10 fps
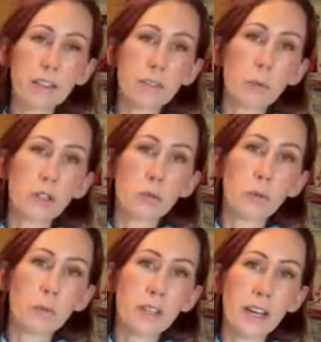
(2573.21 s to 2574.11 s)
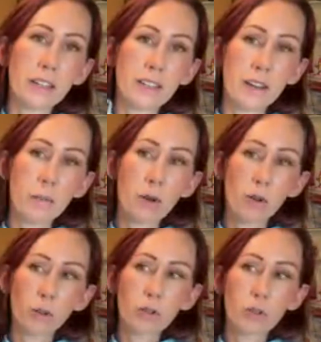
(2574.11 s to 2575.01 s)
which will be a Tim
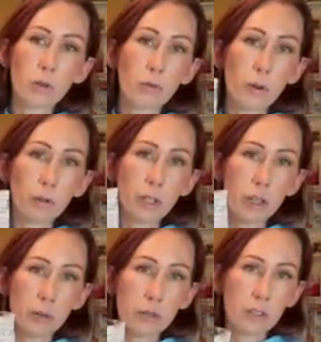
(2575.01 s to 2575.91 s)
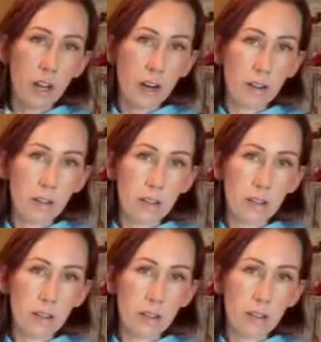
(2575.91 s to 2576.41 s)
Holtz folio style.